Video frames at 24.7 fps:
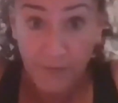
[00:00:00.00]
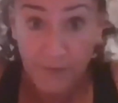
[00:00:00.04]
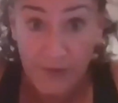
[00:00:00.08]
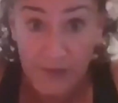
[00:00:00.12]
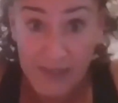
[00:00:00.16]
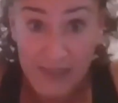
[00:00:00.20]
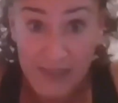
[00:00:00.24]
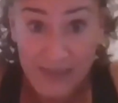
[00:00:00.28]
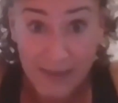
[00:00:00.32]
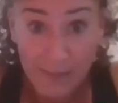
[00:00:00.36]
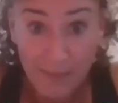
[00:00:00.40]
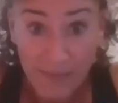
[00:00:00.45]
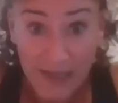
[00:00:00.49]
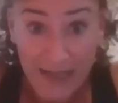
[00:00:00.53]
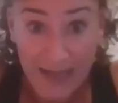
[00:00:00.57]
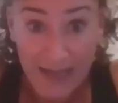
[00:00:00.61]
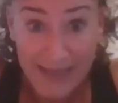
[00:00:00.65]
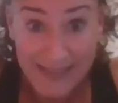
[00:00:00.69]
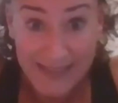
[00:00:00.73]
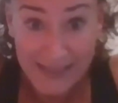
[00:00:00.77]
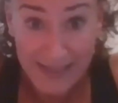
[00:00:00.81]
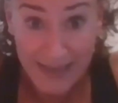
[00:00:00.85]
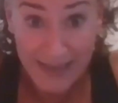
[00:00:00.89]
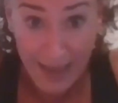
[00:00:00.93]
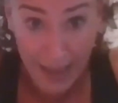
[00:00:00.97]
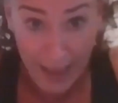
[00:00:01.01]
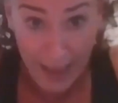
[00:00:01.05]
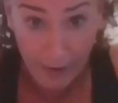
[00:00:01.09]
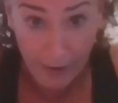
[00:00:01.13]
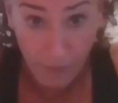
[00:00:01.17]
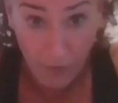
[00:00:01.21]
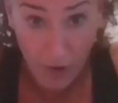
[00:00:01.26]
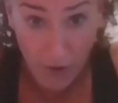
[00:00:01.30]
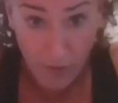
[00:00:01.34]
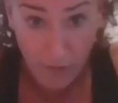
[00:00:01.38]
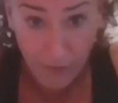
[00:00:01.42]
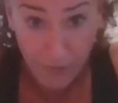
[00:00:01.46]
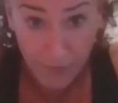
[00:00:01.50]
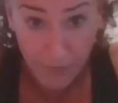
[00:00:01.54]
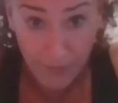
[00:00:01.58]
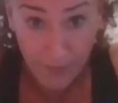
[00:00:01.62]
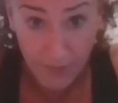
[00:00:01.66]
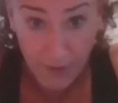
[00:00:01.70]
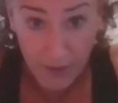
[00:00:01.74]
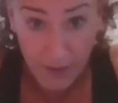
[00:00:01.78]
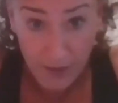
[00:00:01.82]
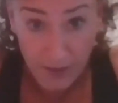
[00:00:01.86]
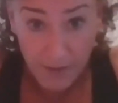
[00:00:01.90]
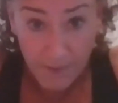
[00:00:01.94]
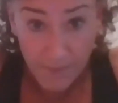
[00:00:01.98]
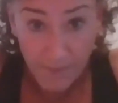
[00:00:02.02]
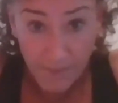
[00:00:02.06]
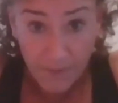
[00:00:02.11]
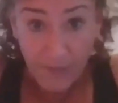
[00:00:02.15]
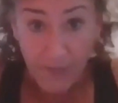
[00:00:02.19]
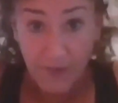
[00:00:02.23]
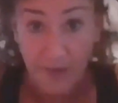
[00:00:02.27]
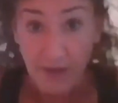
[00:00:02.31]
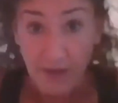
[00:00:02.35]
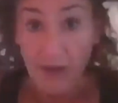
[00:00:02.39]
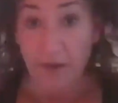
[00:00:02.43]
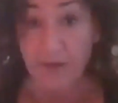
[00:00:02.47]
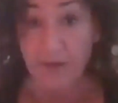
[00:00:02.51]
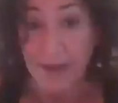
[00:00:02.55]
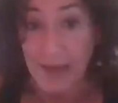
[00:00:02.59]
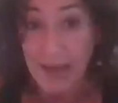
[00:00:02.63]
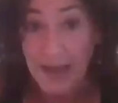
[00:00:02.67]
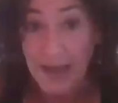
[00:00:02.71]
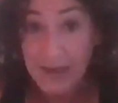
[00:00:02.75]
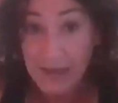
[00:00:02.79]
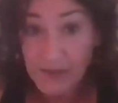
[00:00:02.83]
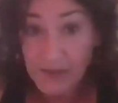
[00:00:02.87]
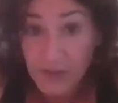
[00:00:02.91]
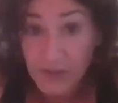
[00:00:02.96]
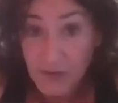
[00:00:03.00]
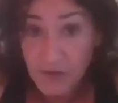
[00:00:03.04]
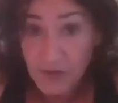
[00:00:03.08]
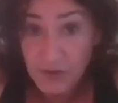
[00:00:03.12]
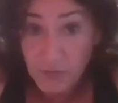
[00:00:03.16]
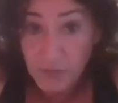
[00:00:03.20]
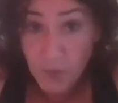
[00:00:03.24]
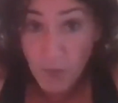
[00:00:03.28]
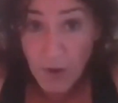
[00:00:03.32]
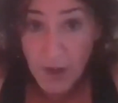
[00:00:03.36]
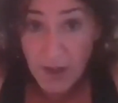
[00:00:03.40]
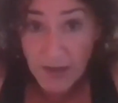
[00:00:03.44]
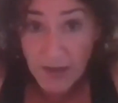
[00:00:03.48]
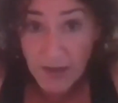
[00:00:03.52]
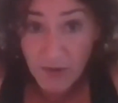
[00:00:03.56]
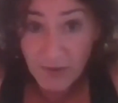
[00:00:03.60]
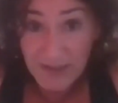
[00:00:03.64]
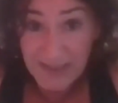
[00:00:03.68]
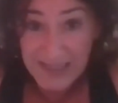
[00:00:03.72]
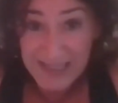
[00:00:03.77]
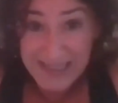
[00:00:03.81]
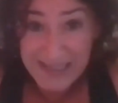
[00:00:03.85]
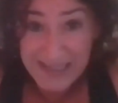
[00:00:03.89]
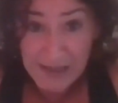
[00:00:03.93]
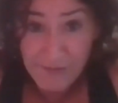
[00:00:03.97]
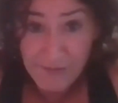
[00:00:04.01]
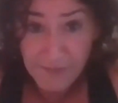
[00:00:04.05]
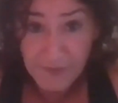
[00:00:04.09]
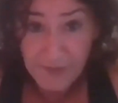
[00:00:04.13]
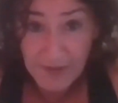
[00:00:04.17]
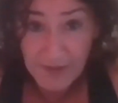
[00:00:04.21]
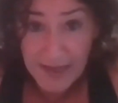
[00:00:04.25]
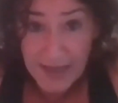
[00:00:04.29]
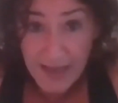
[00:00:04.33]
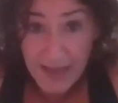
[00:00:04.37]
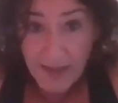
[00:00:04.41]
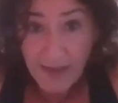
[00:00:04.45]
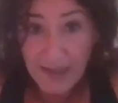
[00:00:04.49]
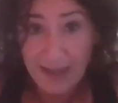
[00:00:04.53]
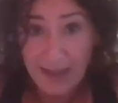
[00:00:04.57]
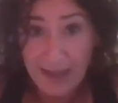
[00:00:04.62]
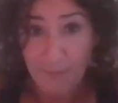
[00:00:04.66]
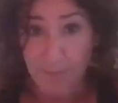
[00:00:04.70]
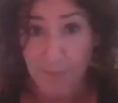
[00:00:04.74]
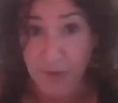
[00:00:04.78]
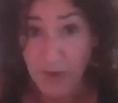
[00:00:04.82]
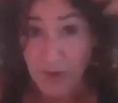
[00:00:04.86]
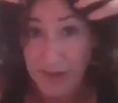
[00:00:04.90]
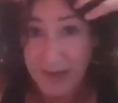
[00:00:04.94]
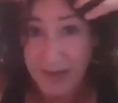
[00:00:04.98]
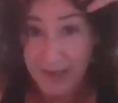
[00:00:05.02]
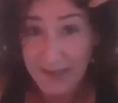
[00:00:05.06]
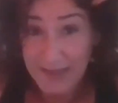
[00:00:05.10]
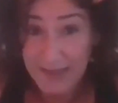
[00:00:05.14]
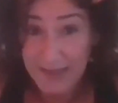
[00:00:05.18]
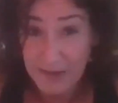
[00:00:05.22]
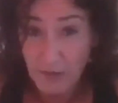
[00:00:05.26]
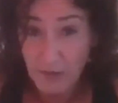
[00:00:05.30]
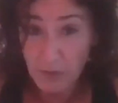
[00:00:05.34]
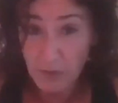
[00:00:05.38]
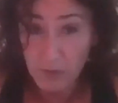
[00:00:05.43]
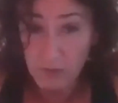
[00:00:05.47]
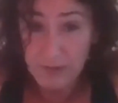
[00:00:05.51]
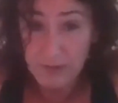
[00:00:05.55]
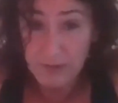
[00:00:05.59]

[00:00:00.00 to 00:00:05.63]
for stimulating hair growth. Okay, so you just work on lifting and pulling in all